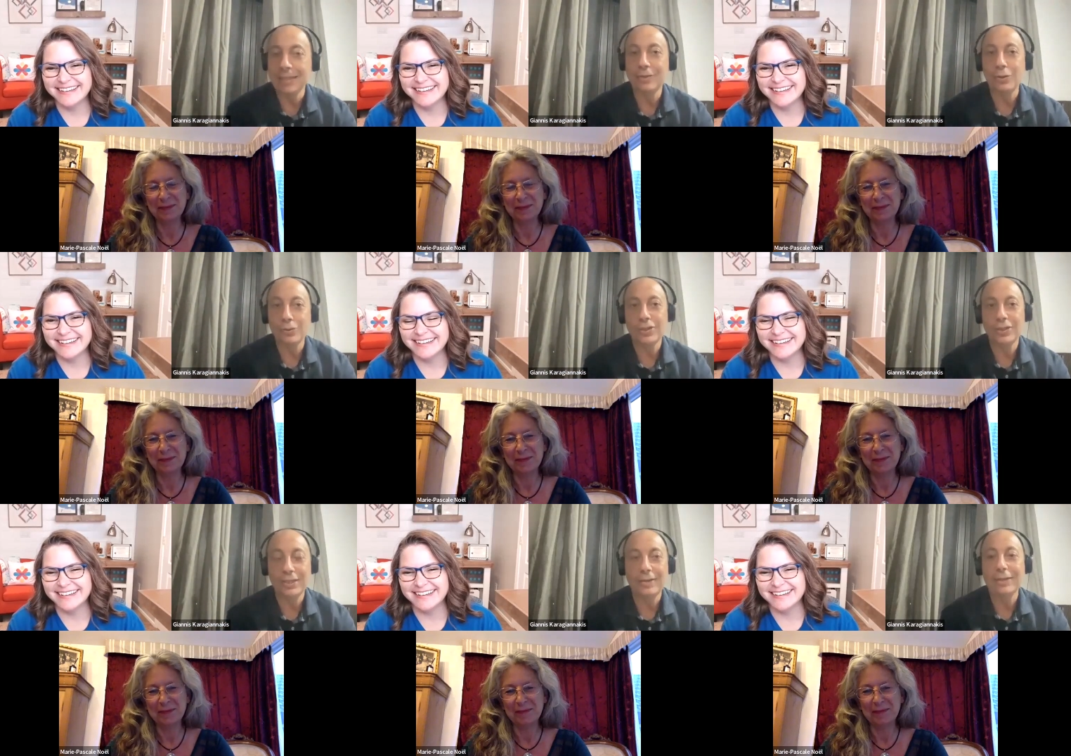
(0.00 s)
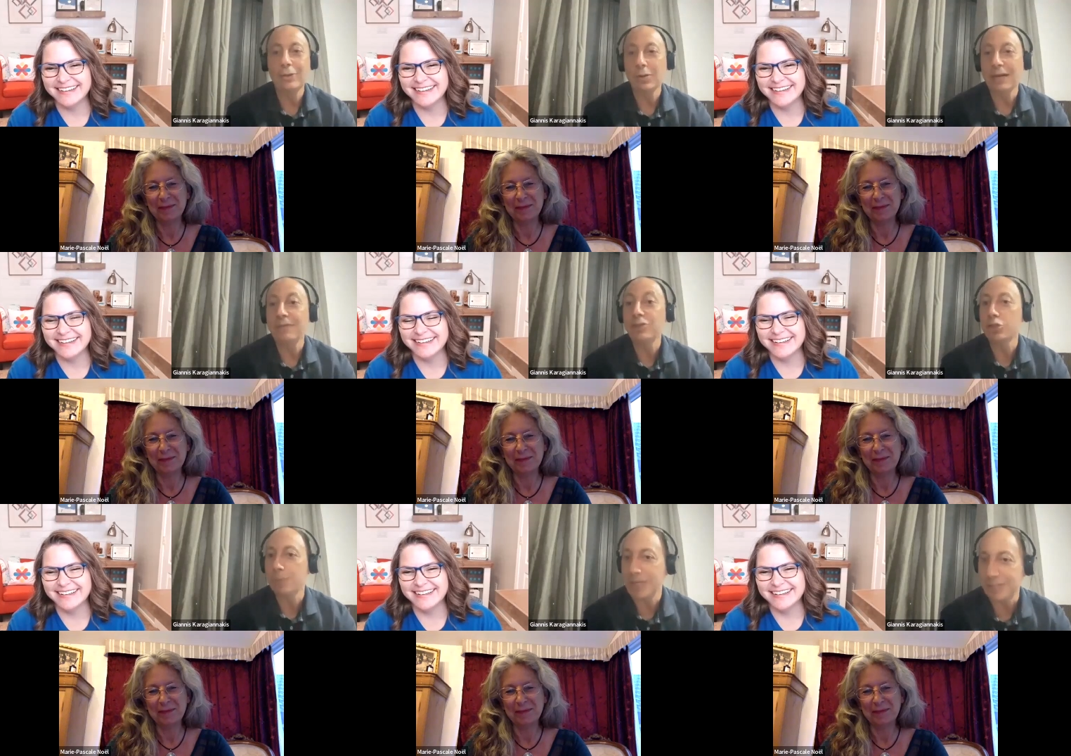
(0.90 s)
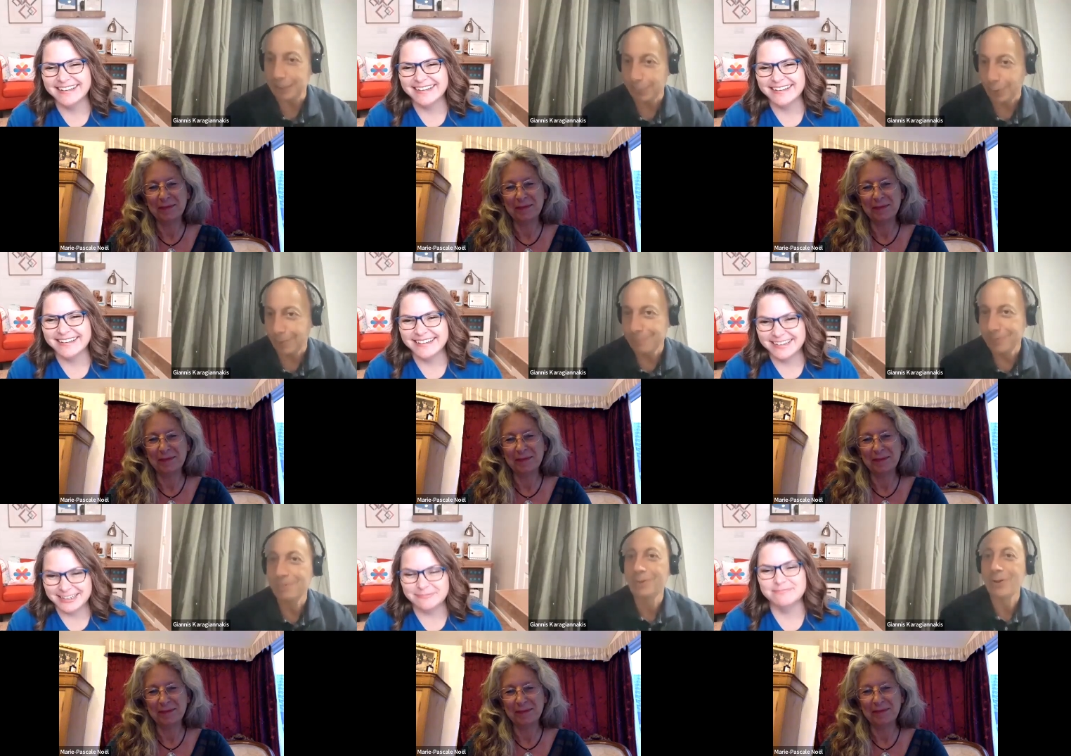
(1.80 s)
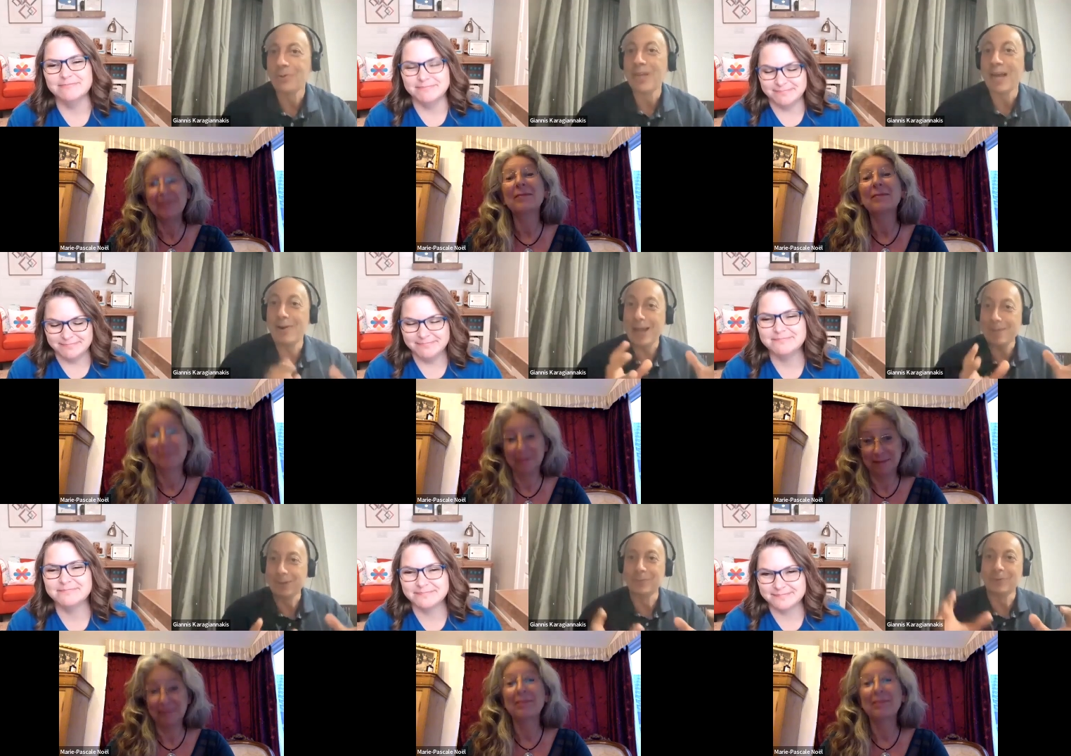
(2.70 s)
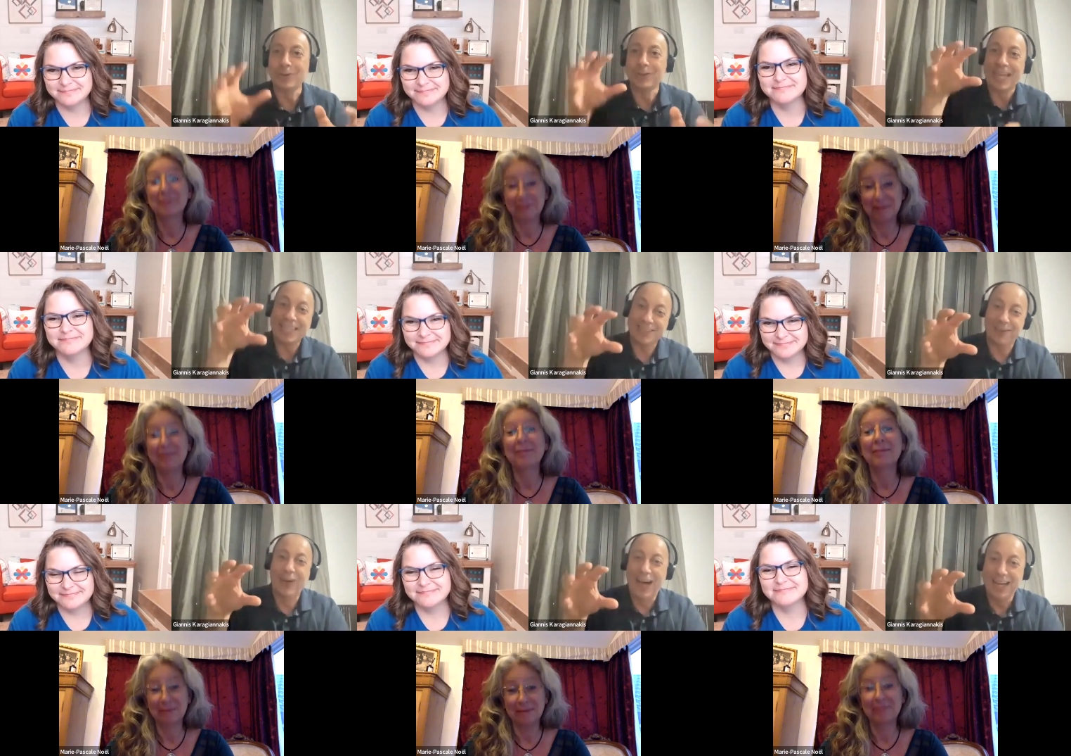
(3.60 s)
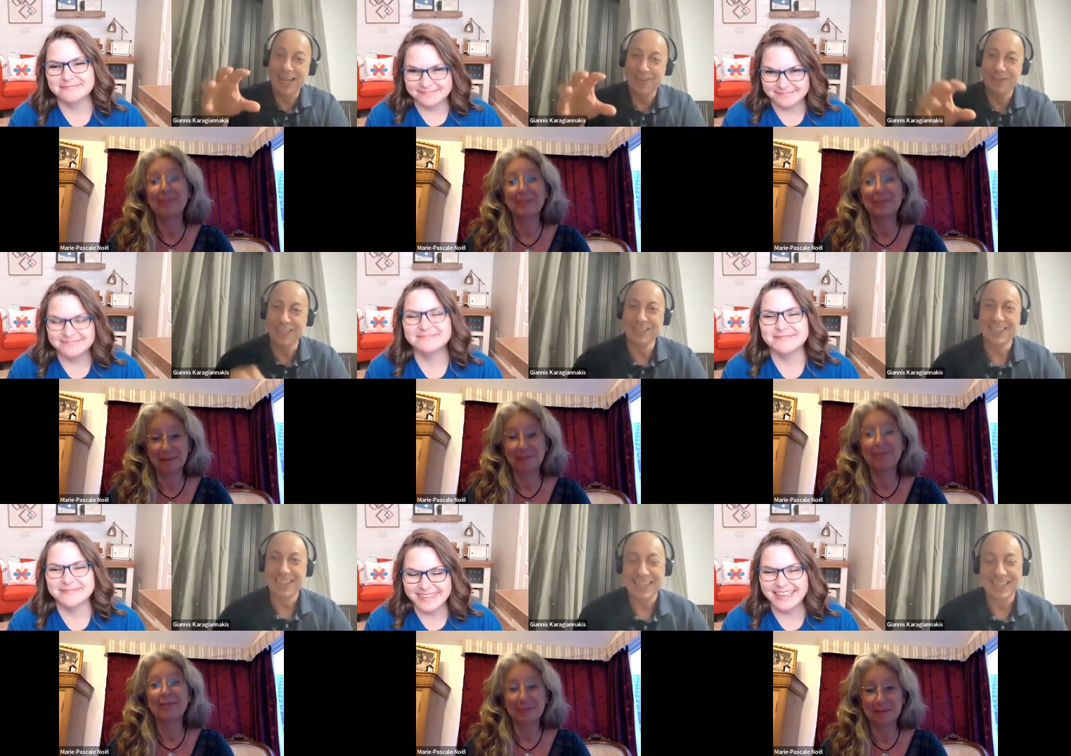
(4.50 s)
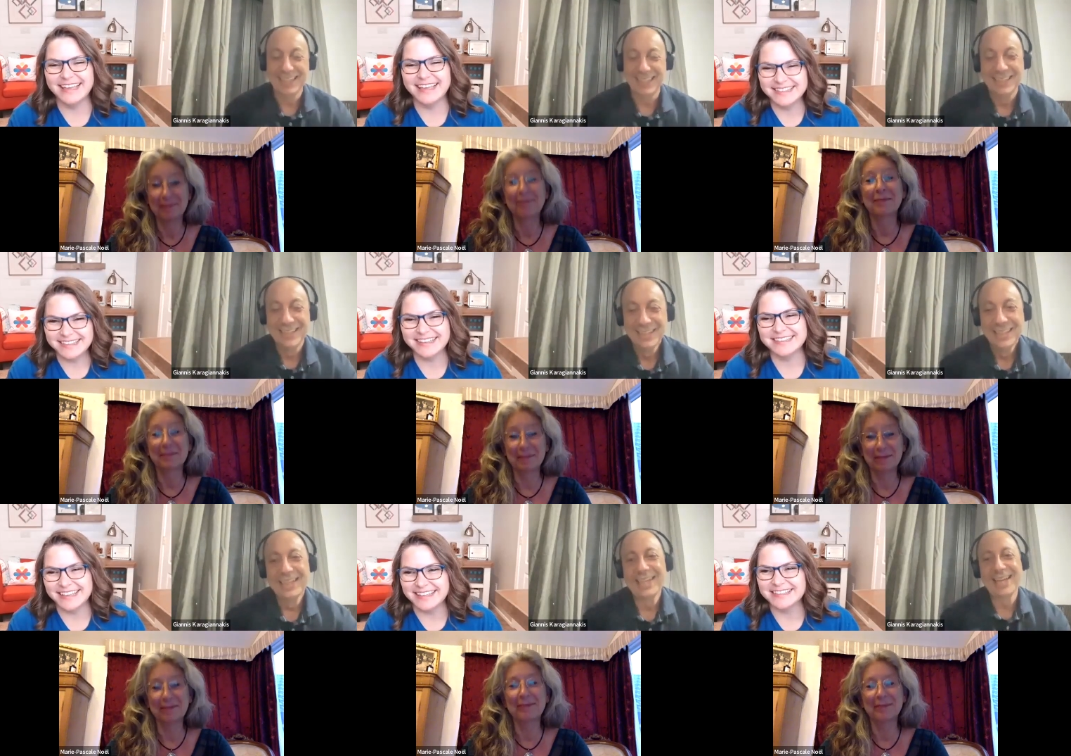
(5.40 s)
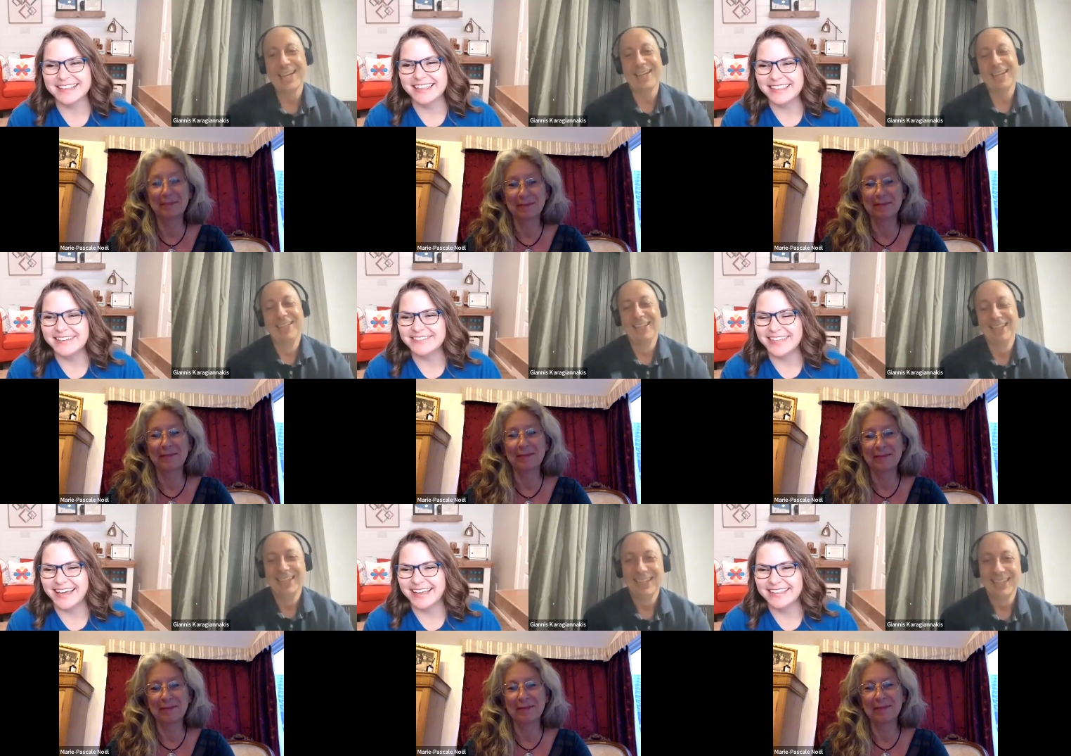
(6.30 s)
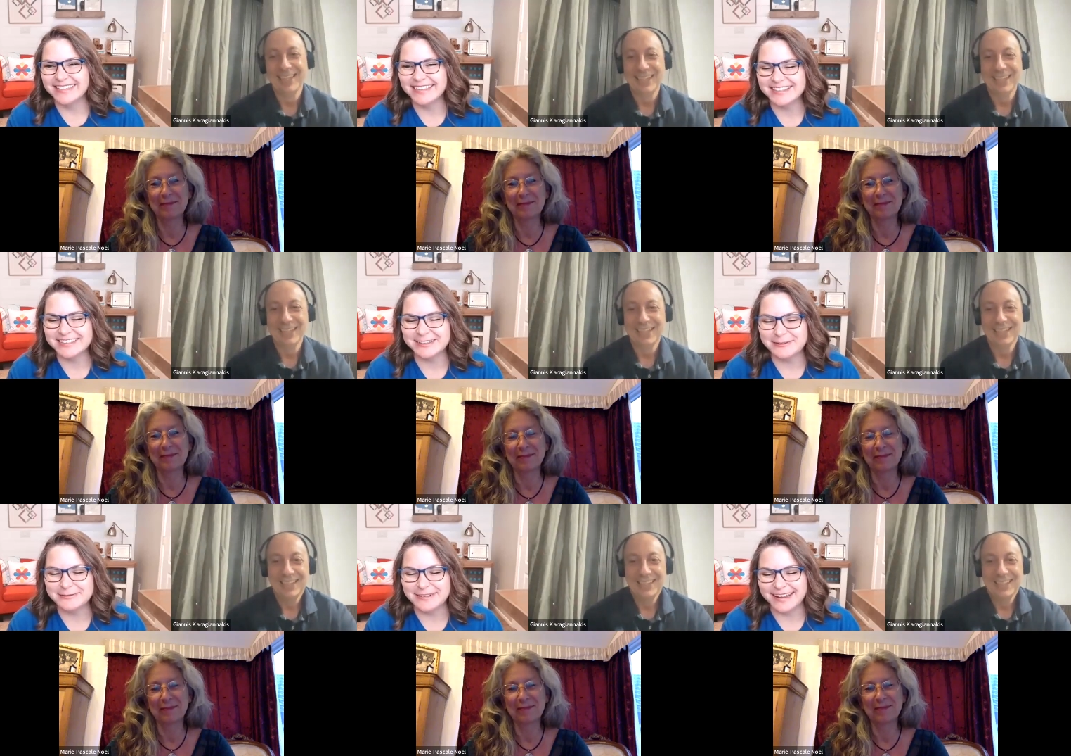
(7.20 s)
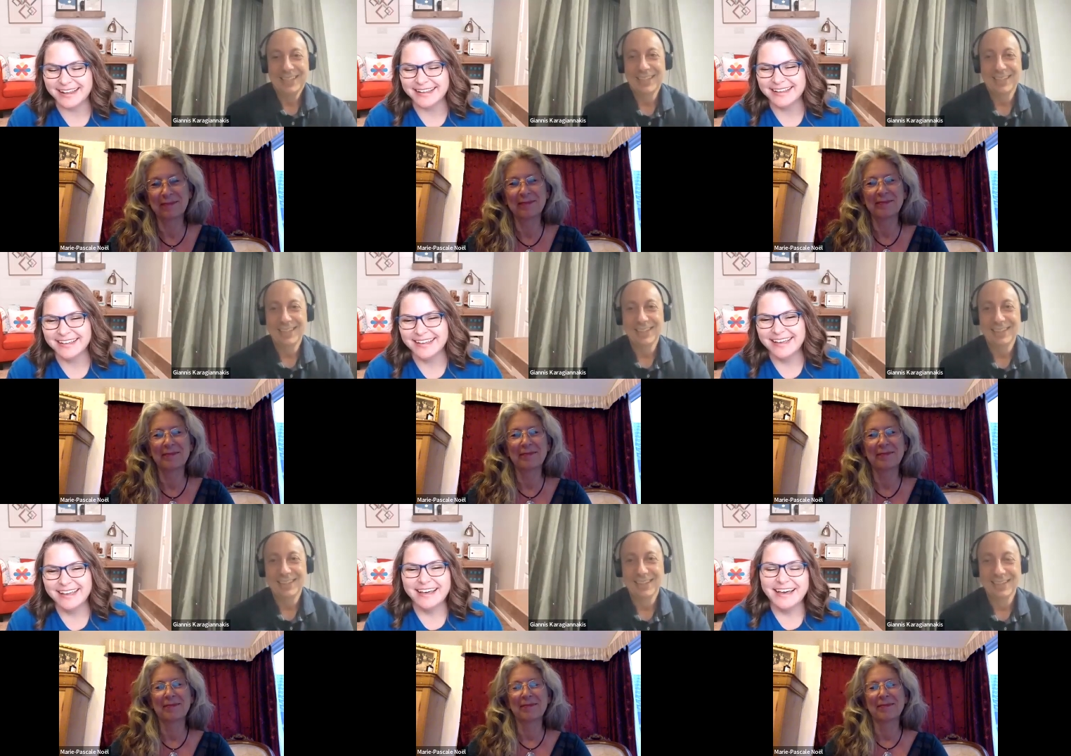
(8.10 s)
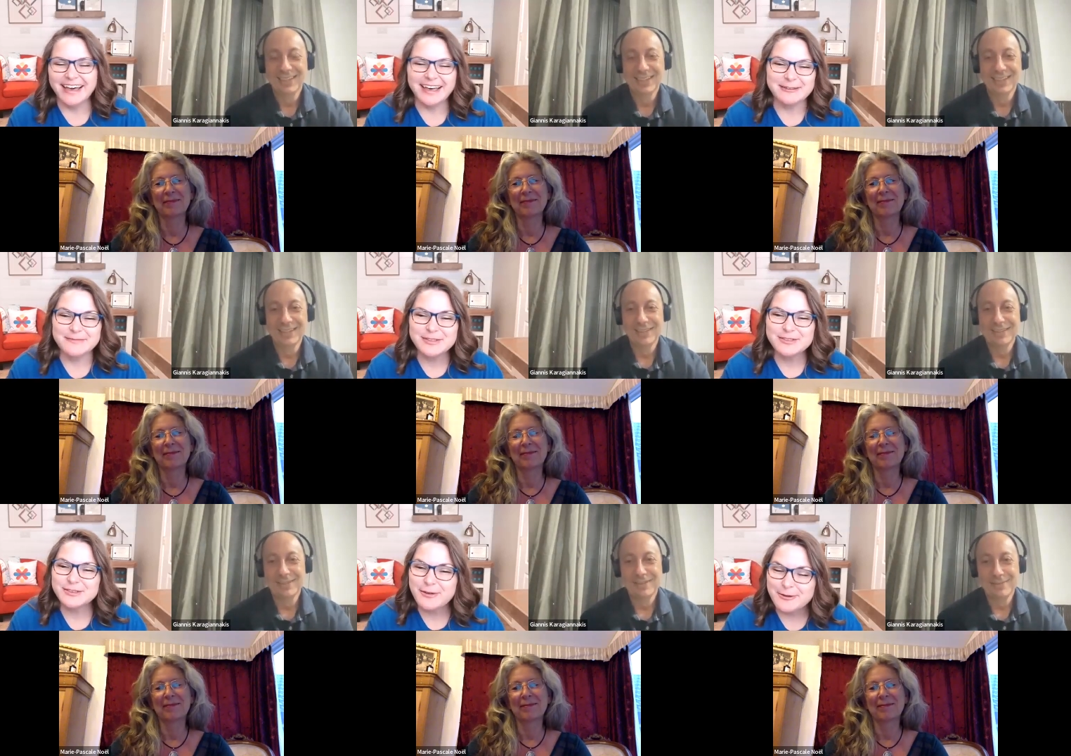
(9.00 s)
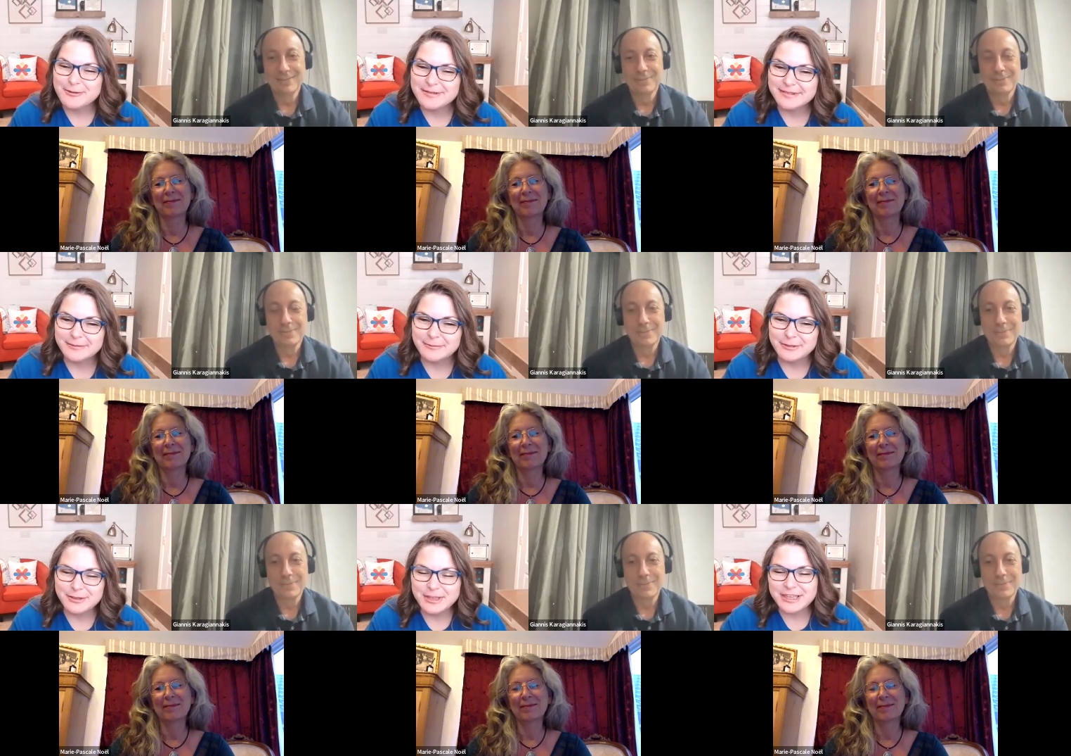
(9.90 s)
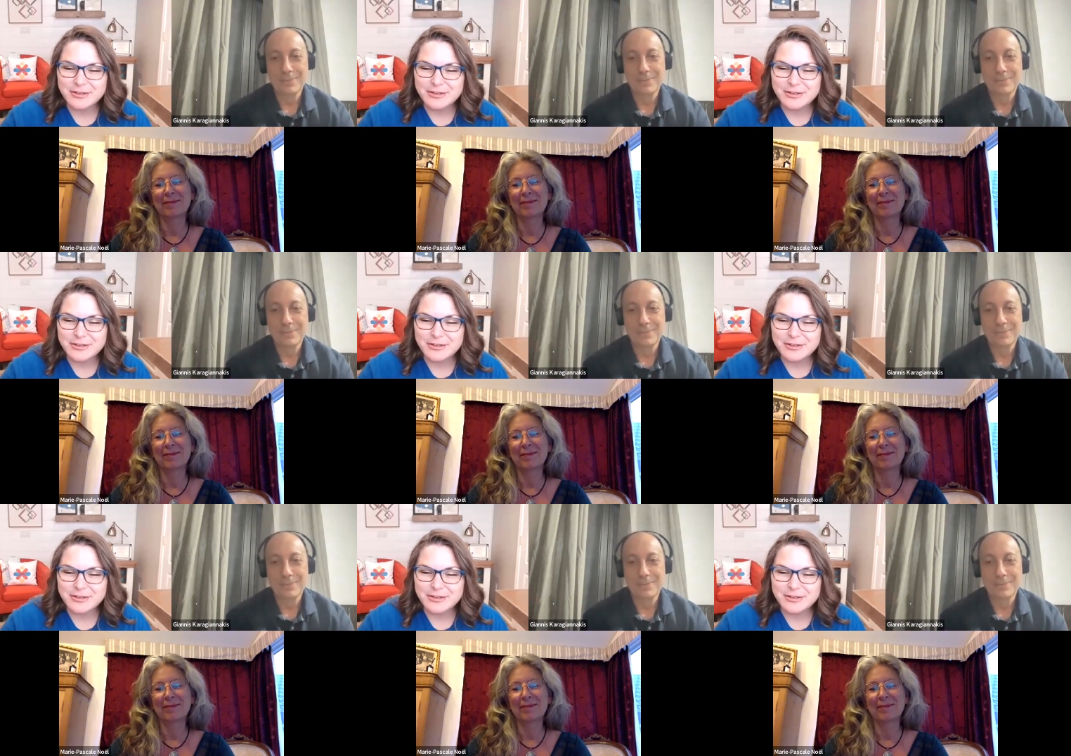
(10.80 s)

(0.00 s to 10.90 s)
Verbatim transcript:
Speaker 1: that those children they don't have visual special problems because they are able to rotate the vibe.
Speaker 2: Yes, yes, yes. Yeah. I love that. That's so funny. Um, so will you